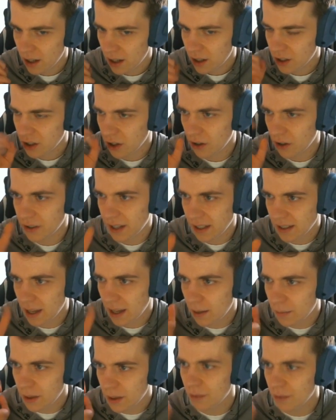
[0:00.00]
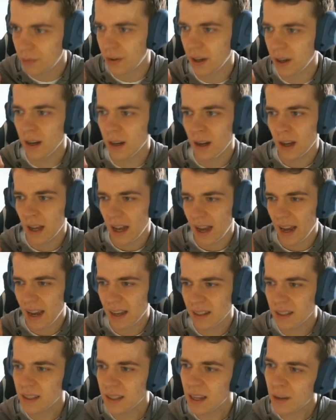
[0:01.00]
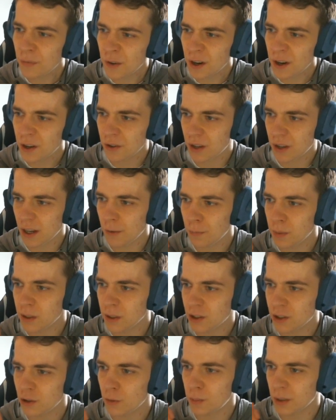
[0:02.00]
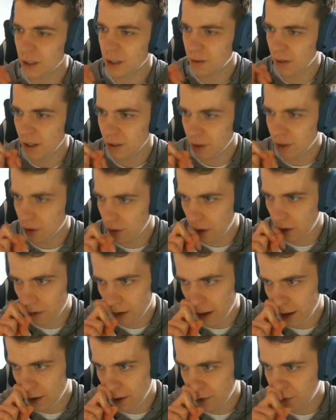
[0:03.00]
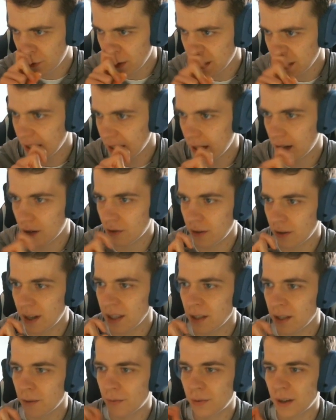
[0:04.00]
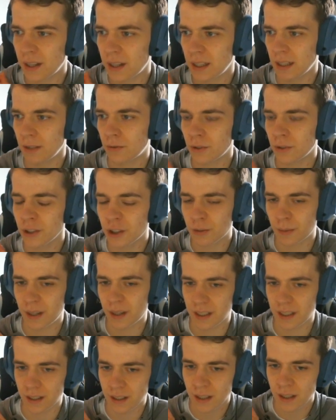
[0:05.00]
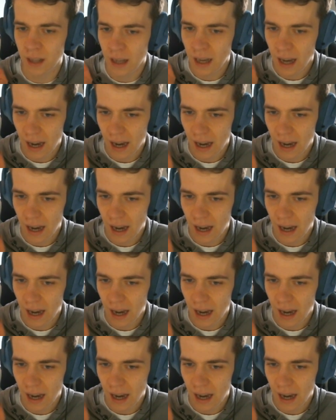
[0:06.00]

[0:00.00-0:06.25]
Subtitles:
So that can be a thing. And the Death Rattle, give +2/+1 to a random friendly rush minion.